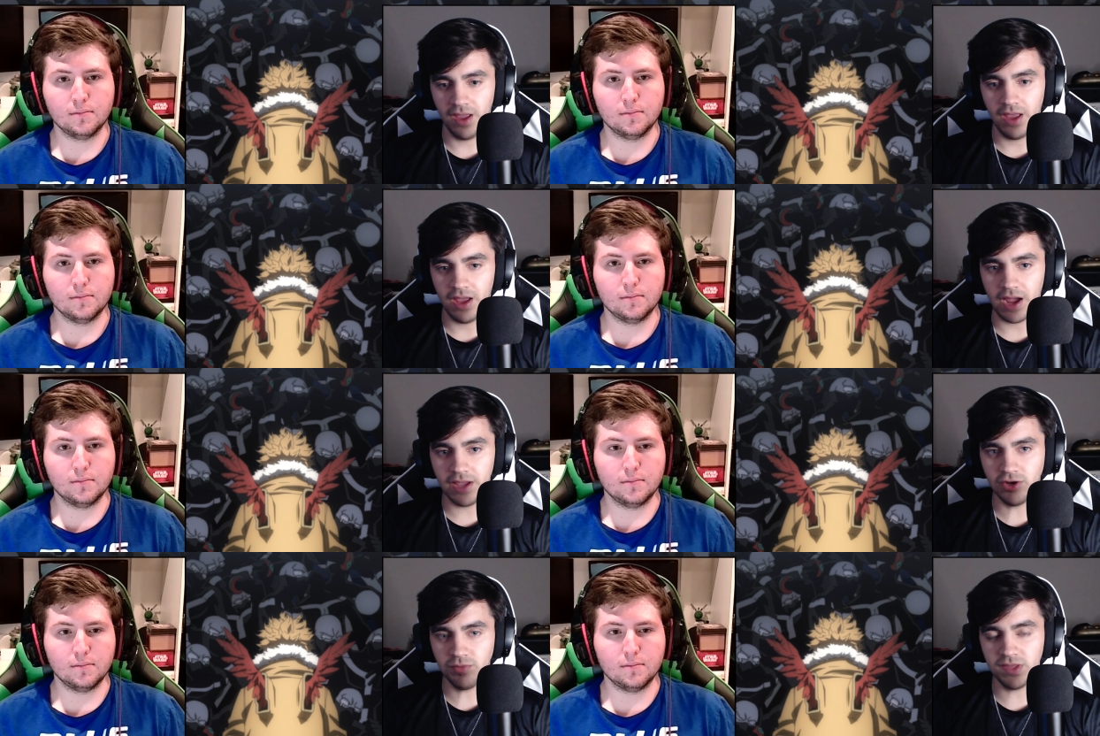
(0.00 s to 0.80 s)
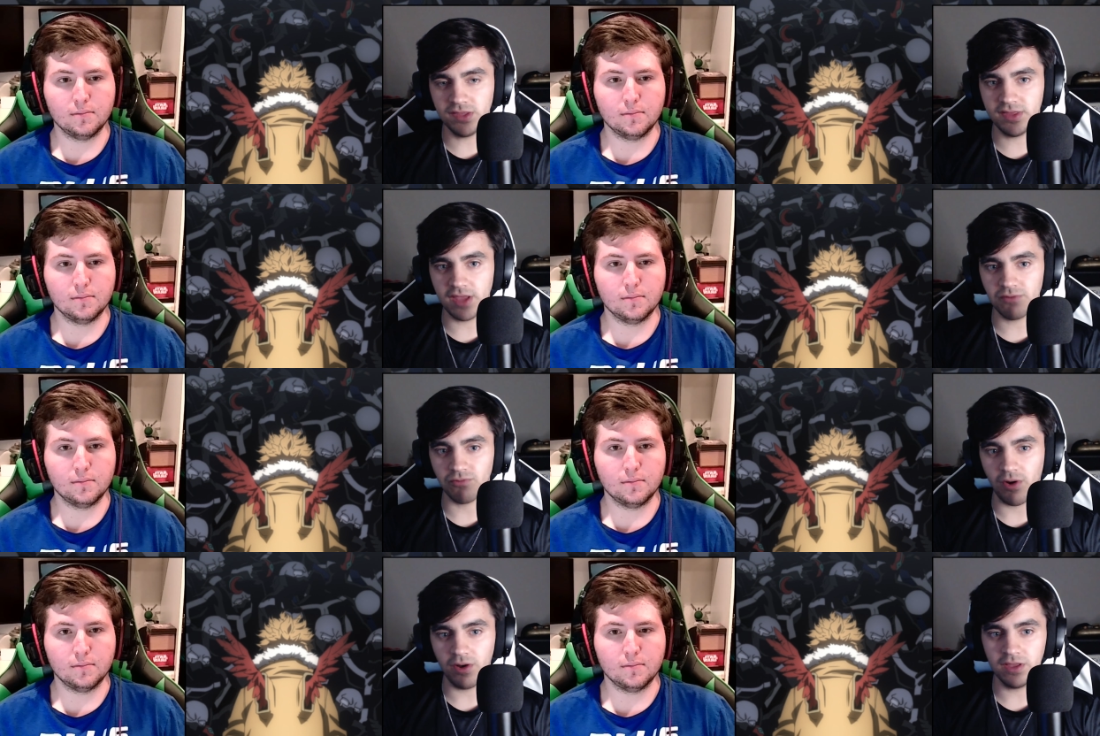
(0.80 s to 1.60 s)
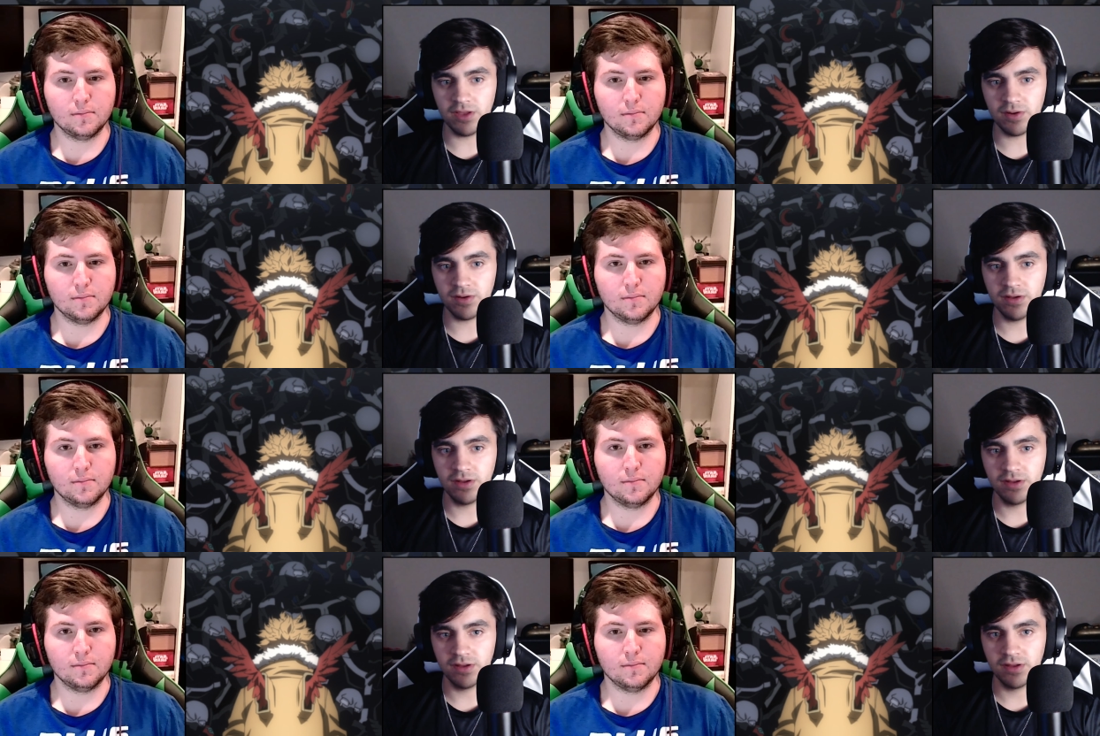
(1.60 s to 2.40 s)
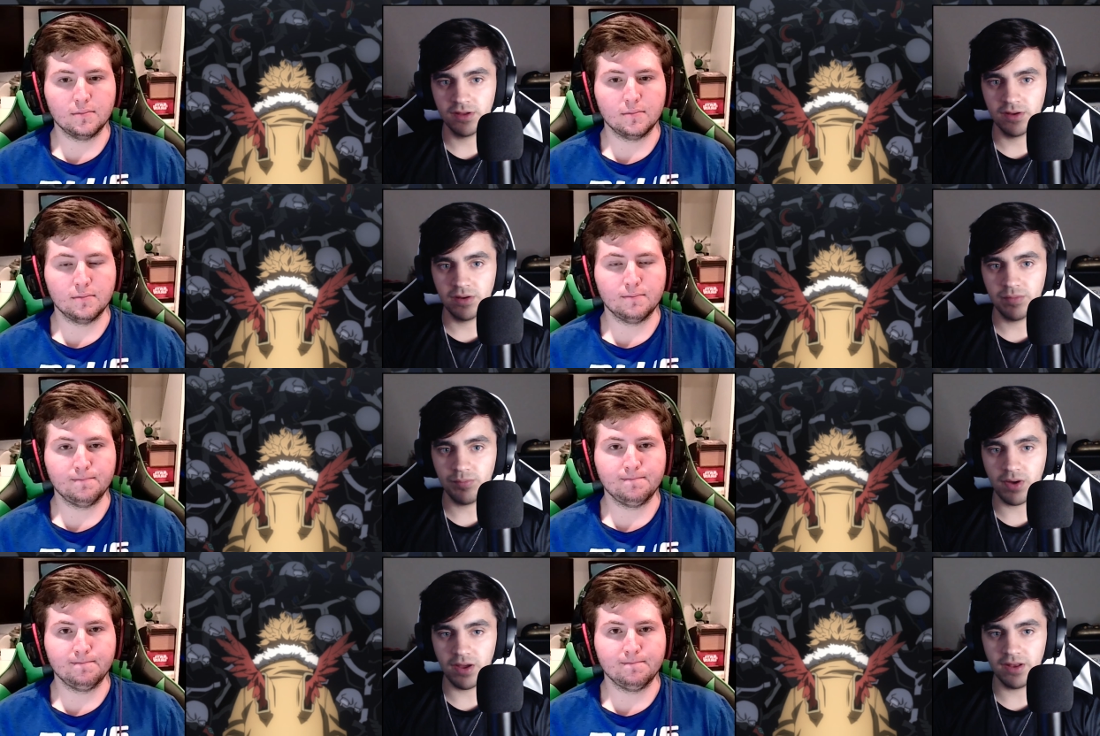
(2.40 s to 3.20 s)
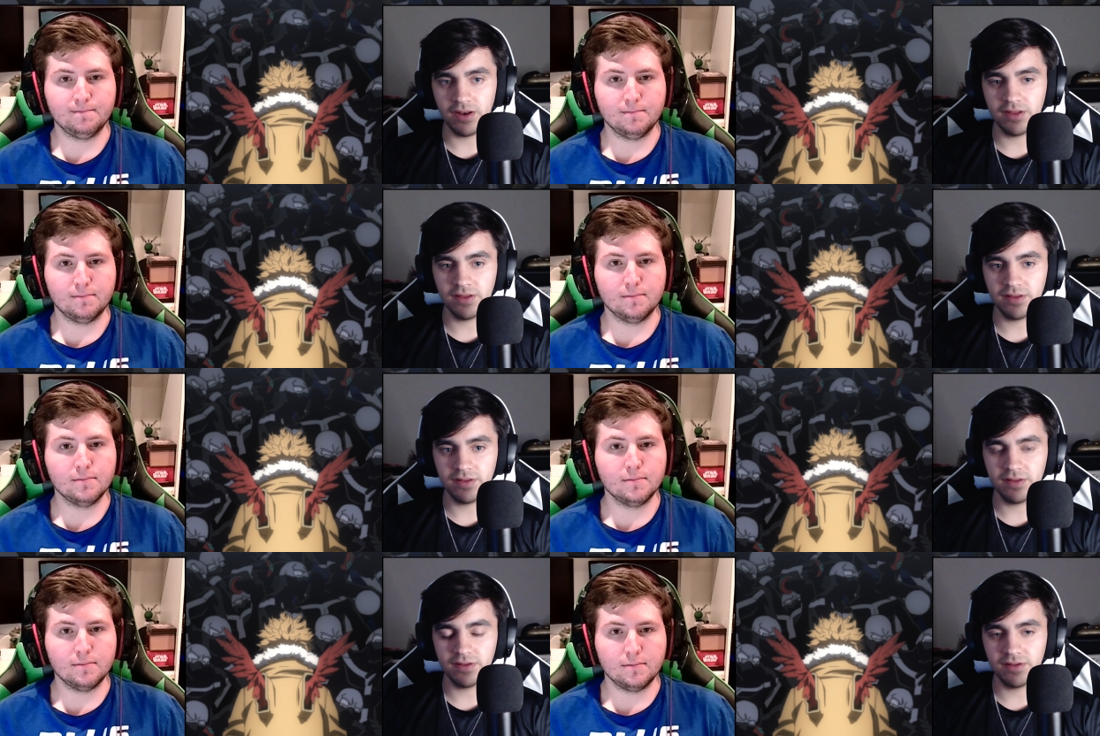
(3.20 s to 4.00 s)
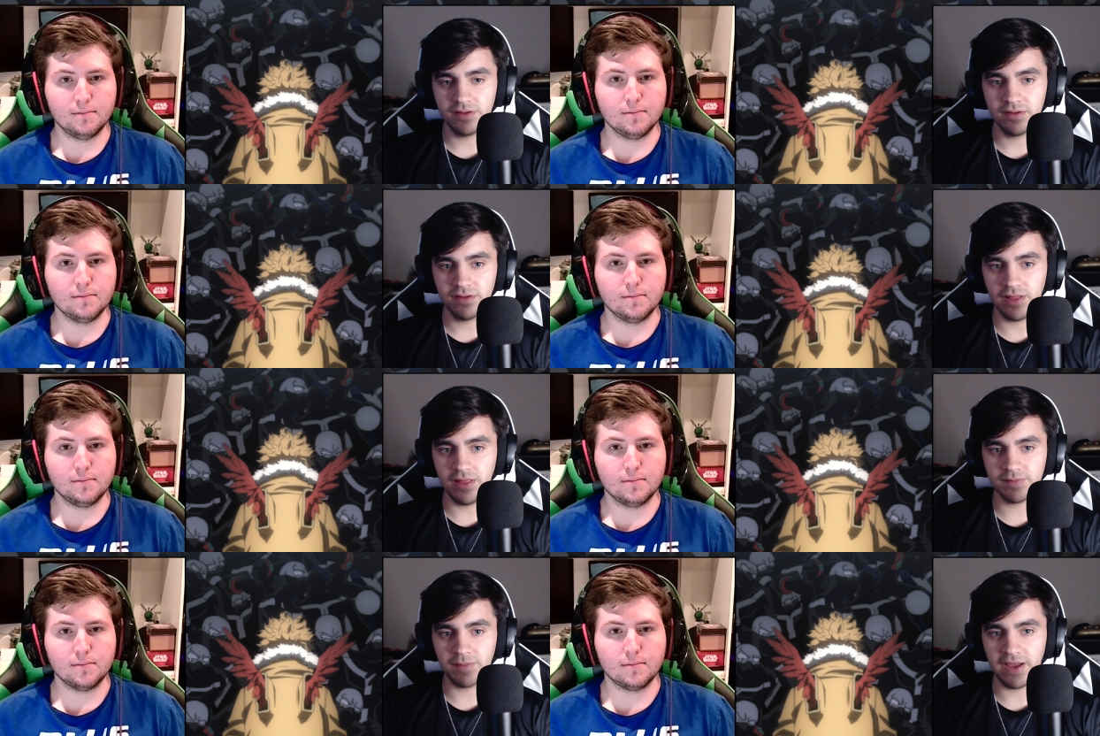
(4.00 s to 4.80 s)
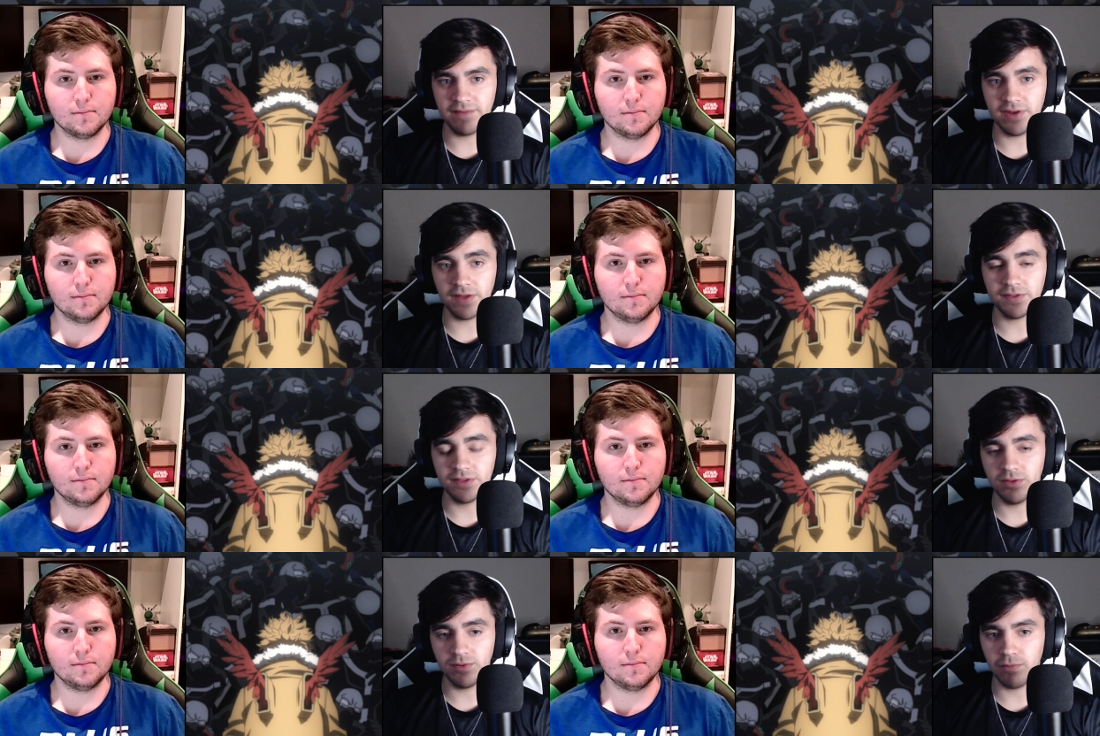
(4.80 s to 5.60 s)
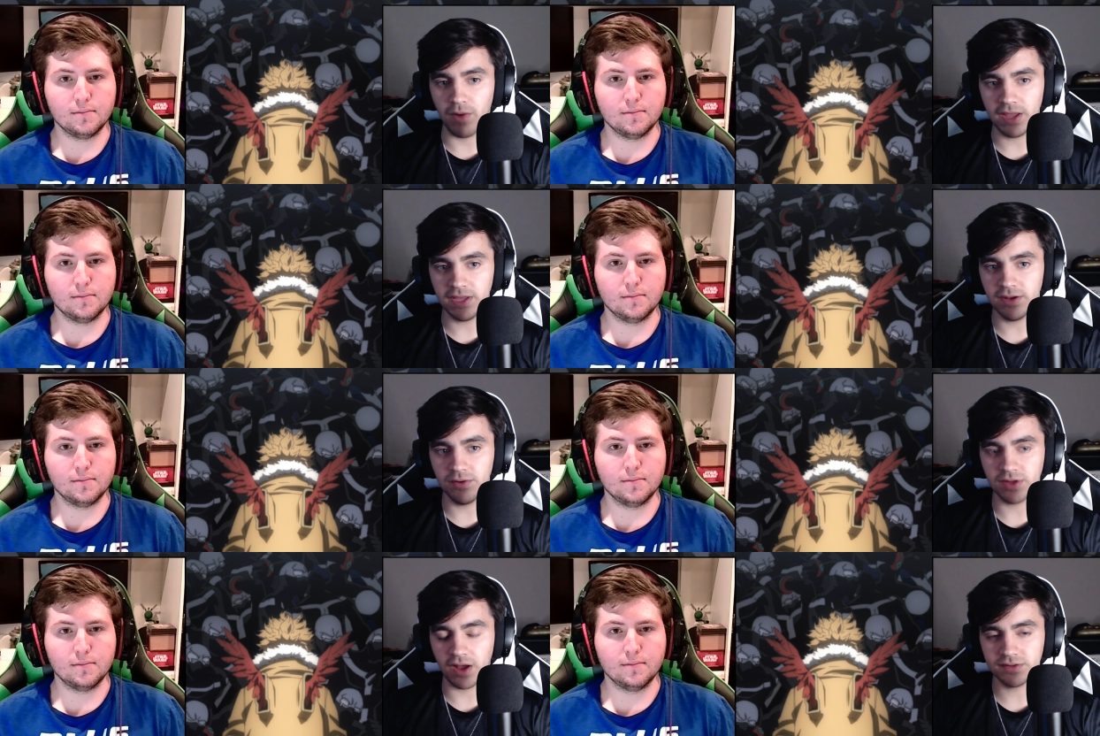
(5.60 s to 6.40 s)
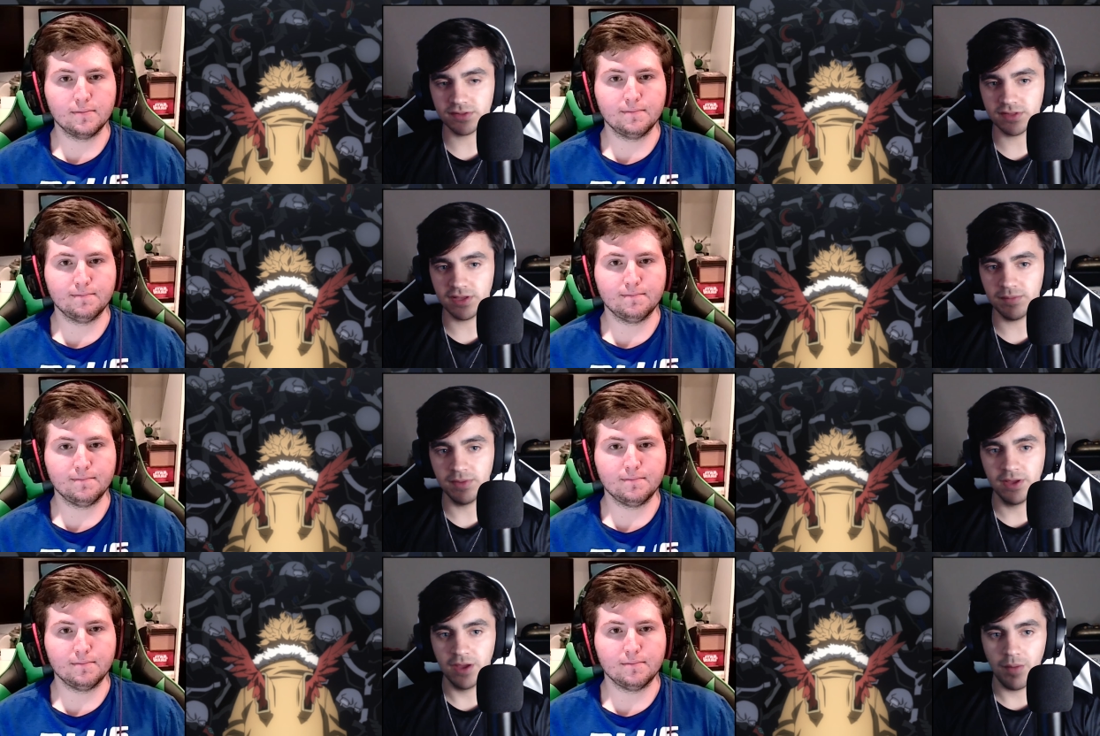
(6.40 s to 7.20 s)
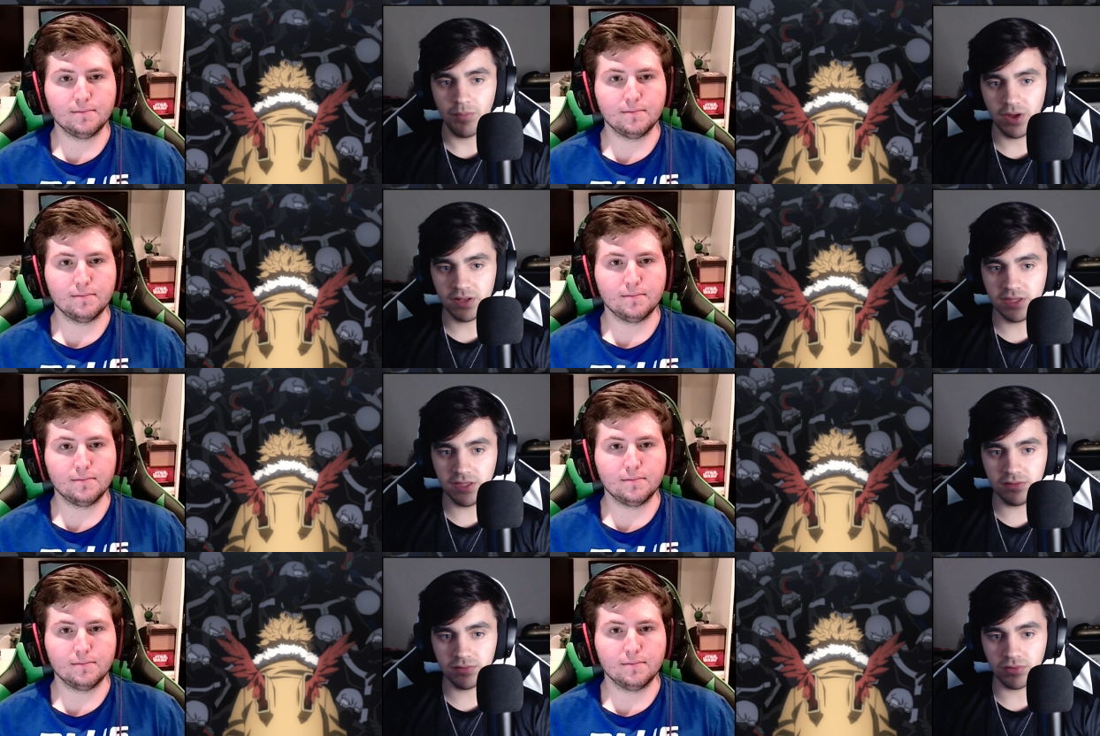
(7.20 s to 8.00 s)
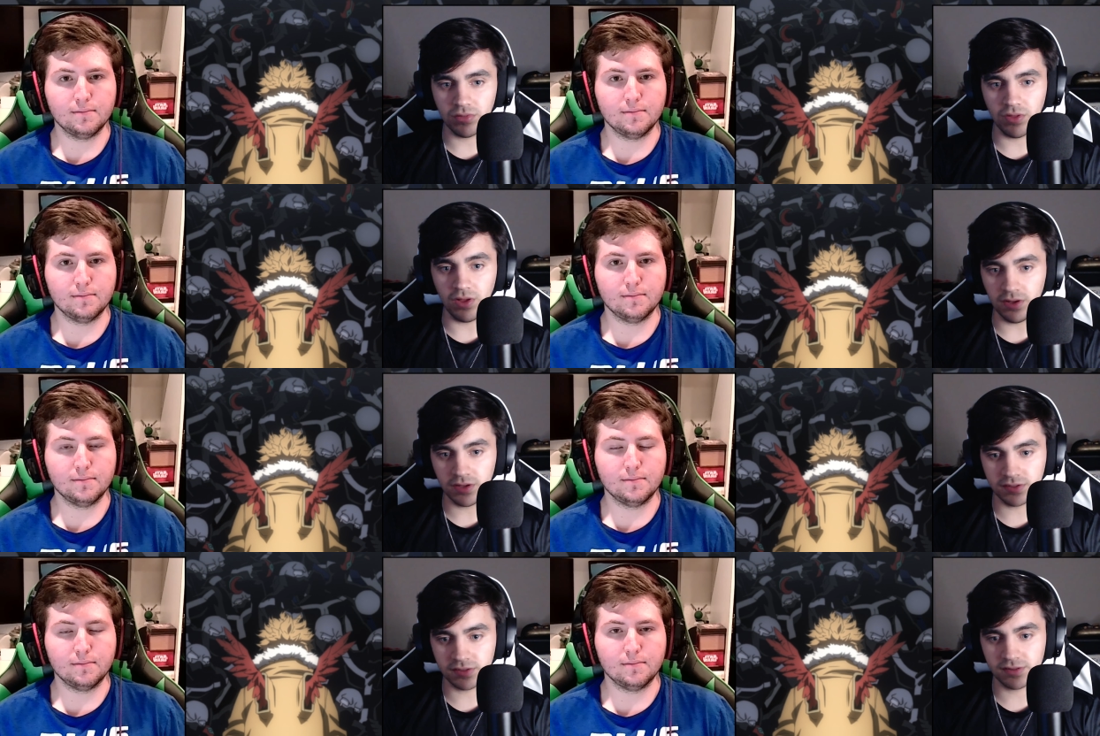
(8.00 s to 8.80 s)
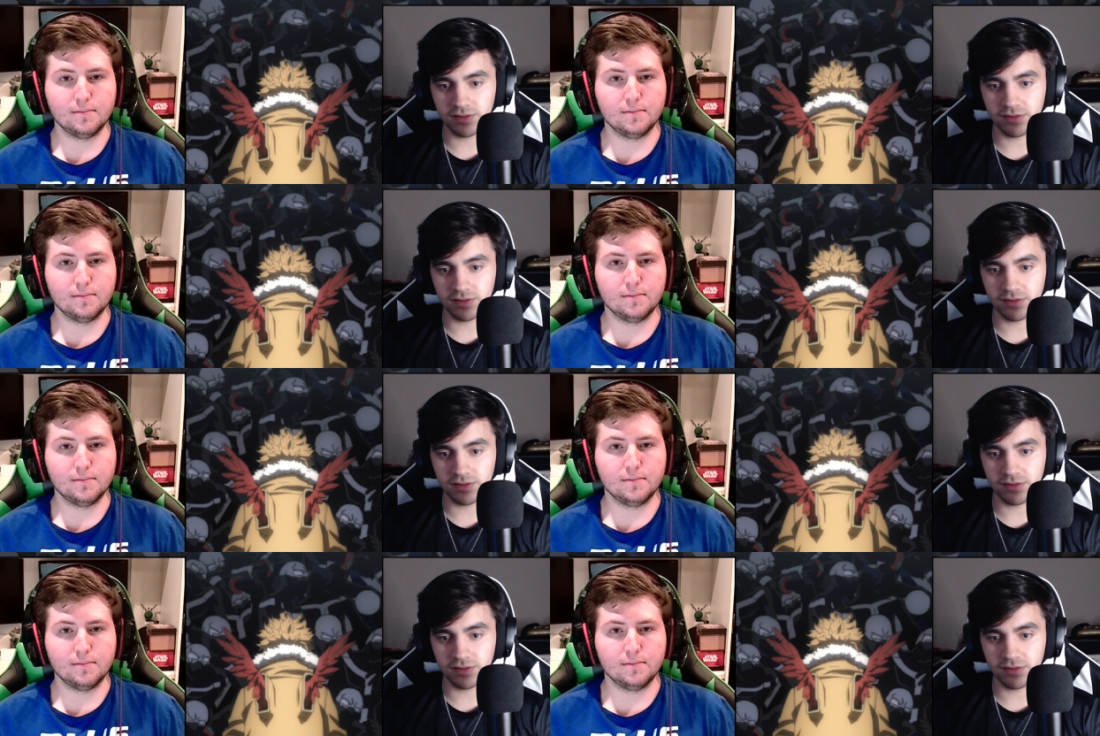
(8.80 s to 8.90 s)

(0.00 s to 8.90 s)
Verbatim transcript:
Speaker 1: I could be dead wrong here, but, and this might have nothing to do with why he knows Hawks' name, but he looks